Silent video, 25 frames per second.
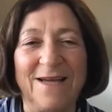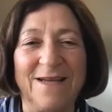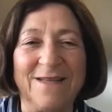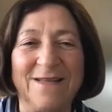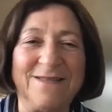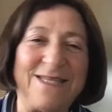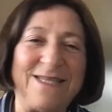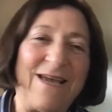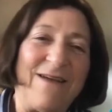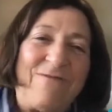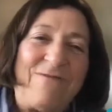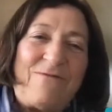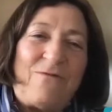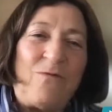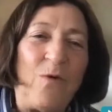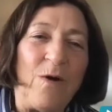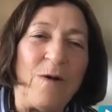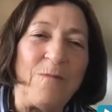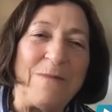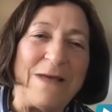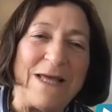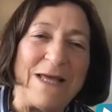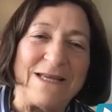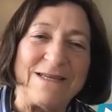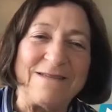deaf
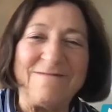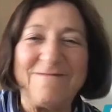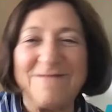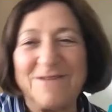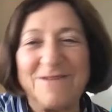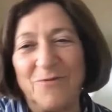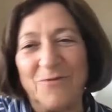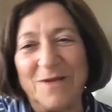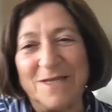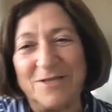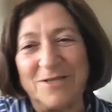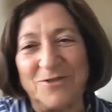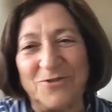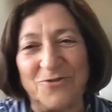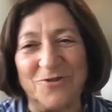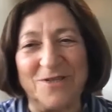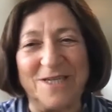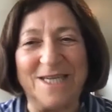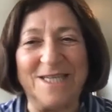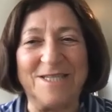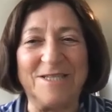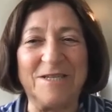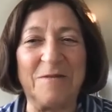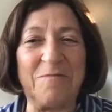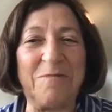woman doing
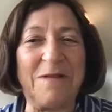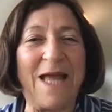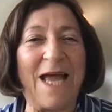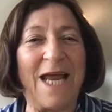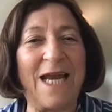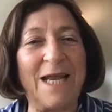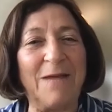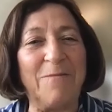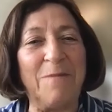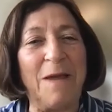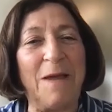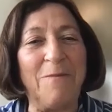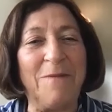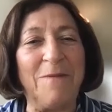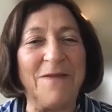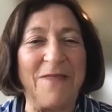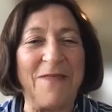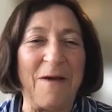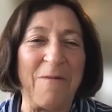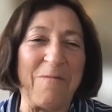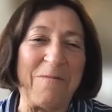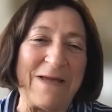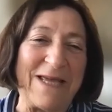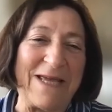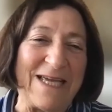strategic planning, maybe
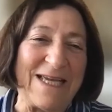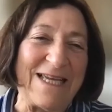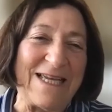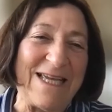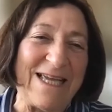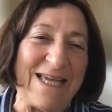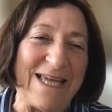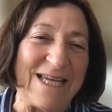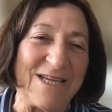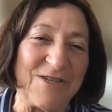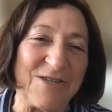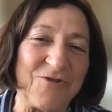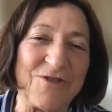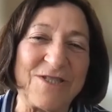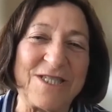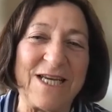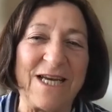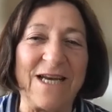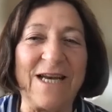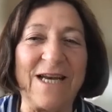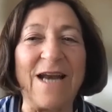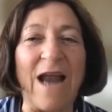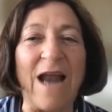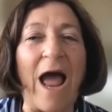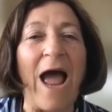they'll be
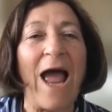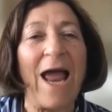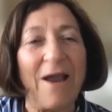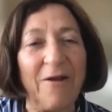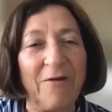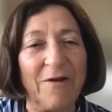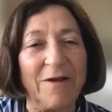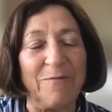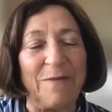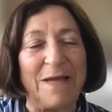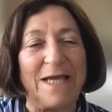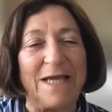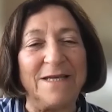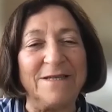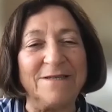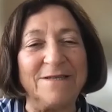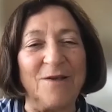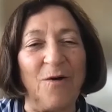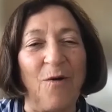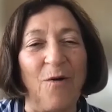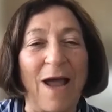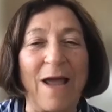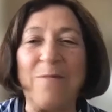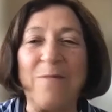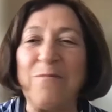interested in hiring me.
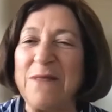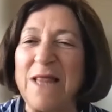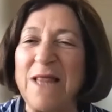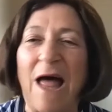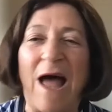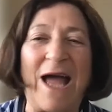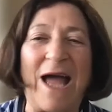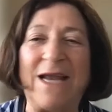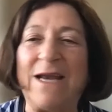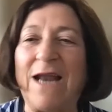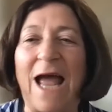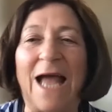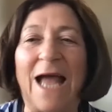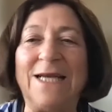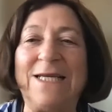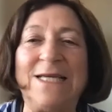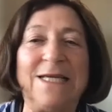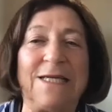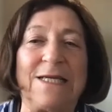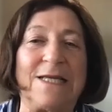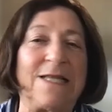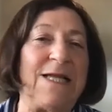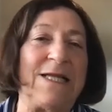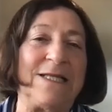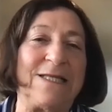So I applied. I
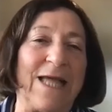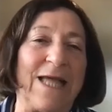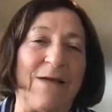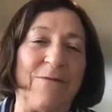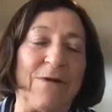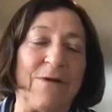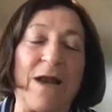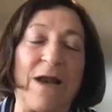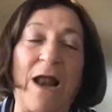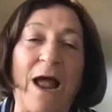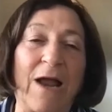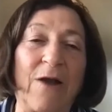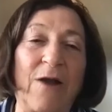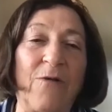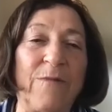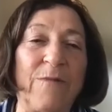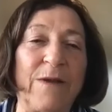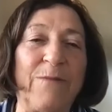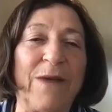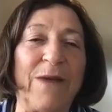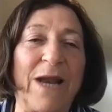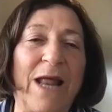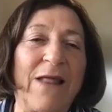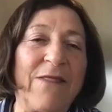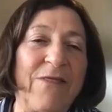didn't think they would hire me,
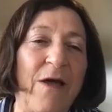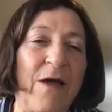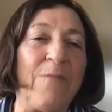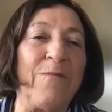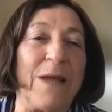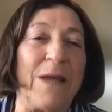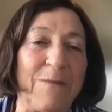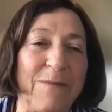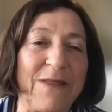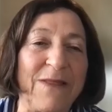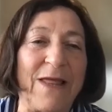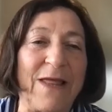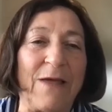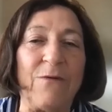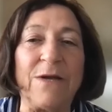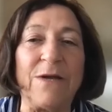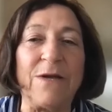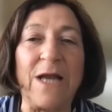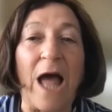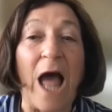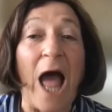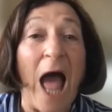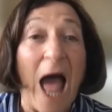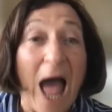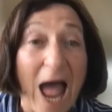but I thought maybe they would
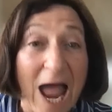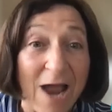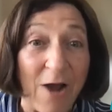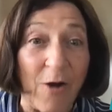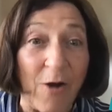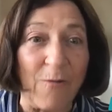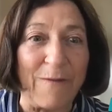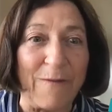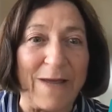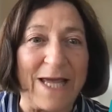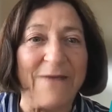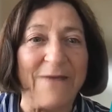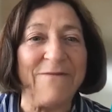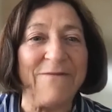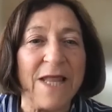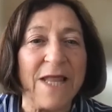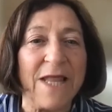hire me